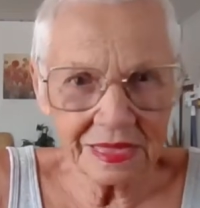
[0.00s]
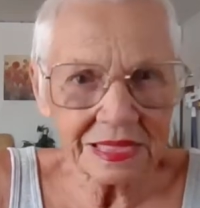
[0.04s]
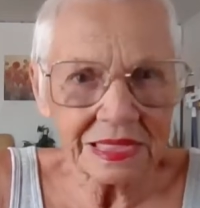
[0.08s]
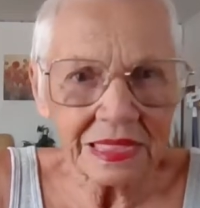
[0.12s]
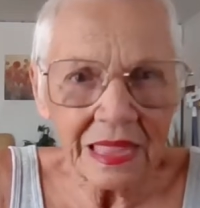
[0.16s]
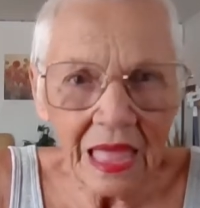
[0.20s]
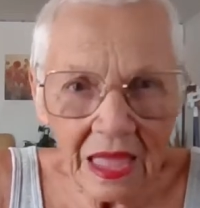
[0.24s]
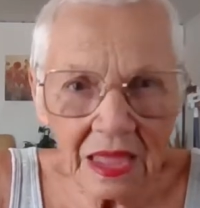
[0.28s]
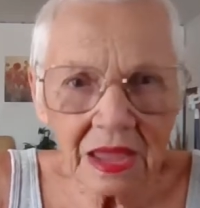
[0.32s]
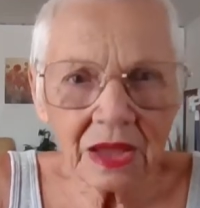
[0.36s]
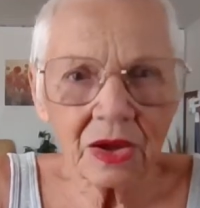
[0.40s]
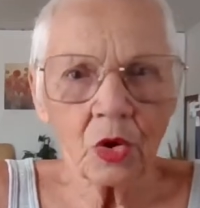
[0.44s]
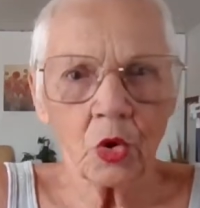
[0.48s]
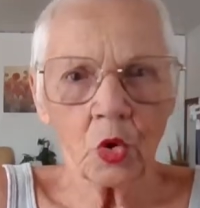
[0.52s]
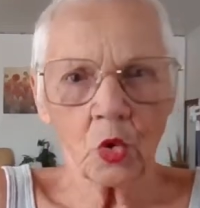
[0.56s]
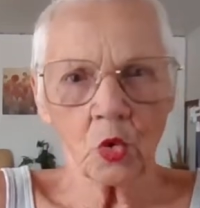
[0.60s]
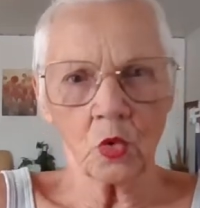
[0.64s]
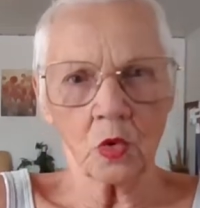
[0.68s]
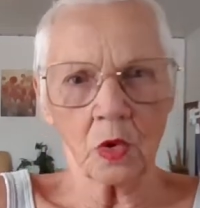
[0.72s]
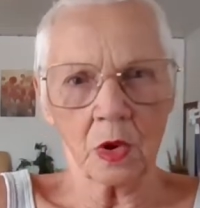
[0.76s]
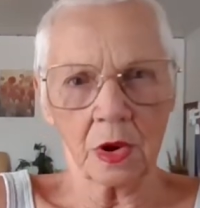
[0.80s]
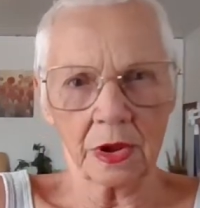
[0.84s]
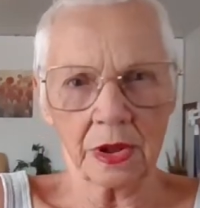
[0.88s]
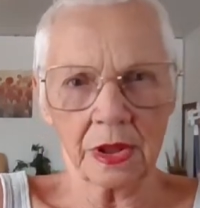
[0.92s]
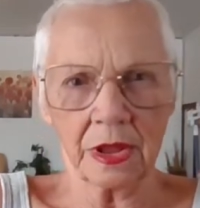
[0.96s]
like
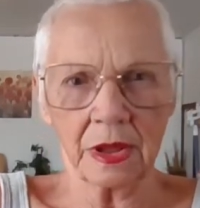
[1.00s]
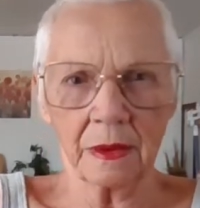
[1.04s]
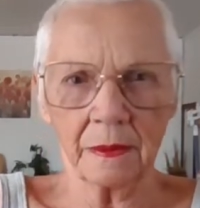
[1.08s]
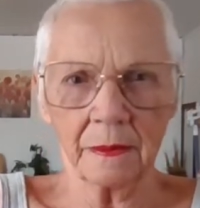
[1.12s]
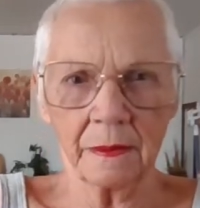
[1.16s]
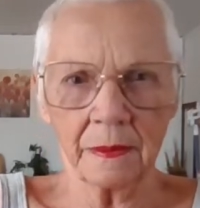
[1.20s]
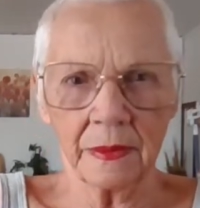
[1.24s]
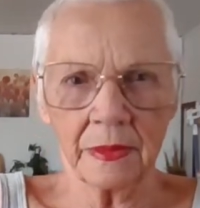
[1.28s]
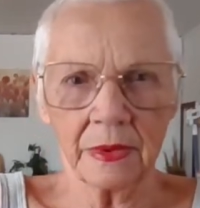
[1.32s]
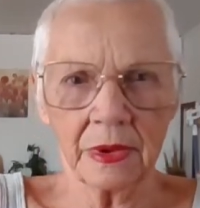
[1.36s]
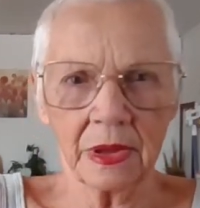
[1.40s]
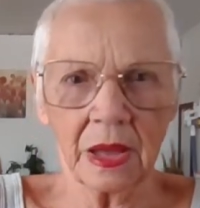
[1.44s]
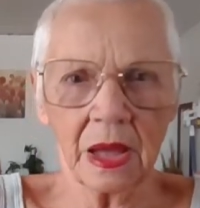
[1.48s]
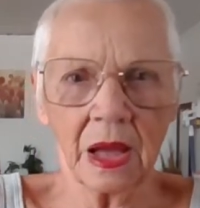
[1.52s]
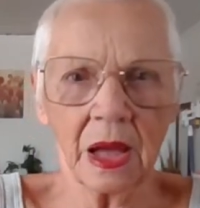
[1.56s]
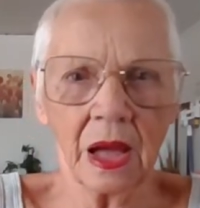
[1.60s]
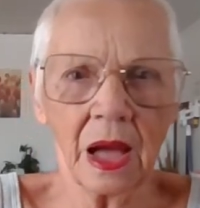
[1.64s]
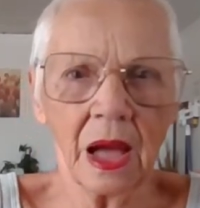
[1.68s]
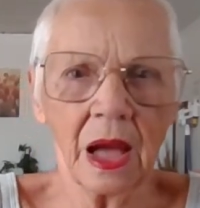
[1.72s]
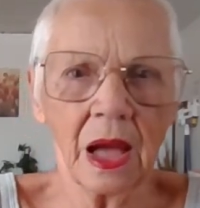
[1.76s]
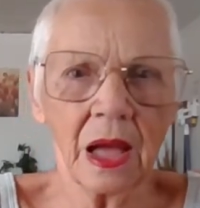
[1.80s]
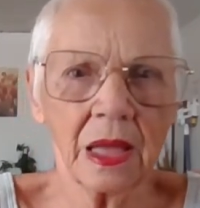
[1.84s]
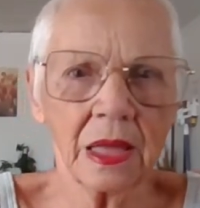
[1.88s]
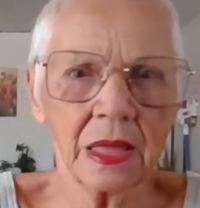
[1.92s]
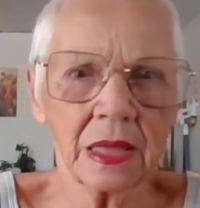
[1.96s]
who I am.
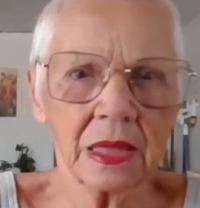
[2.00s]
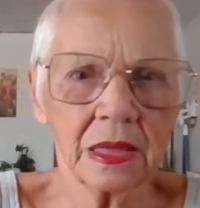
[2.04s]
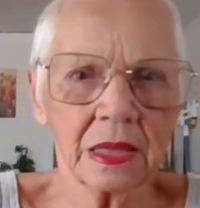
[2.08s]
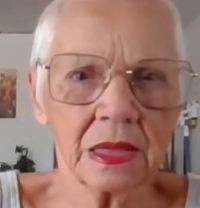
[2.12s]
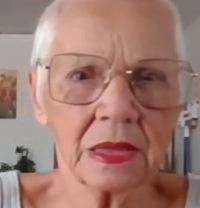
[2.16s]
I